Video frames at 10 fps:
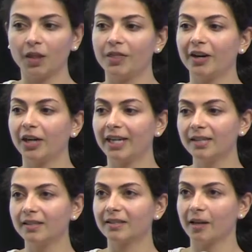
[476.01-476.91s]
There
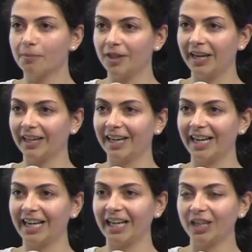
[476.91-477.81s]
is something
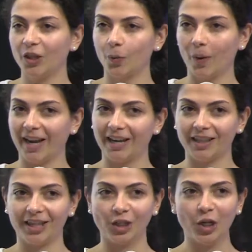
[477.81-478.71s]
in the way
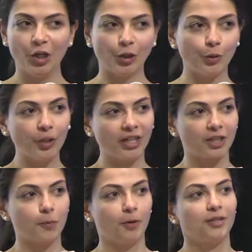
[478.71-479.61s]
that you can
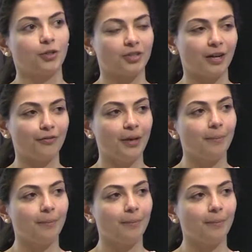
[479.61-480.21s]
express yourself that